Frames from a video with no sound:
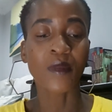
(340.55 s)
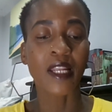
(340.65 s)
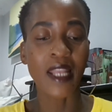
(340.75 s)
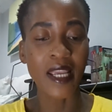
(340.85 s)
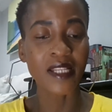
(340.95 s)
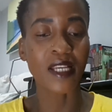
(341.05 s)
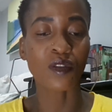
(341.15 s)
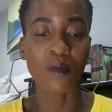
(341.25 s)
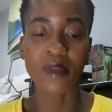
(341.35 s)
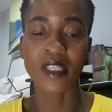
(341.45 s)
Later,
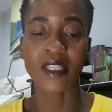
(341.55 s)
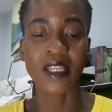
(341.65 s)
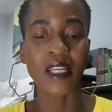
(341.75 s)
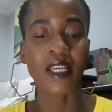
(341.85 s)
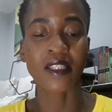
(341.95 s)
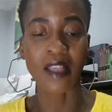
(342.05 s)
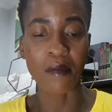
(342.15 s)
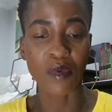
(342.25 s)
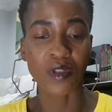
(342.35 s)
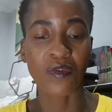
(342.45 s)
Somizi sent a
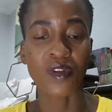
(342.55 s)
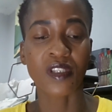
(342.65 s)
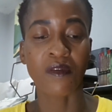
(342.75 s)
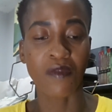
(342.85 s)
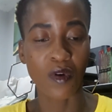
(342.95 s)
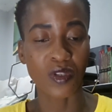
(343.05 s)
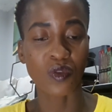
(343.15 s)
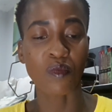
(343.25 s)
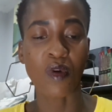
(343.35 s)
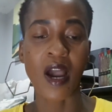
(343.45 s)
summons for divorce
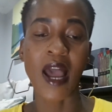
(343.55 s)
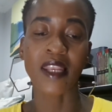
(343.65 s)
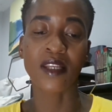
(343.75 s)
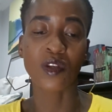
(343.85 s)
to Mohale,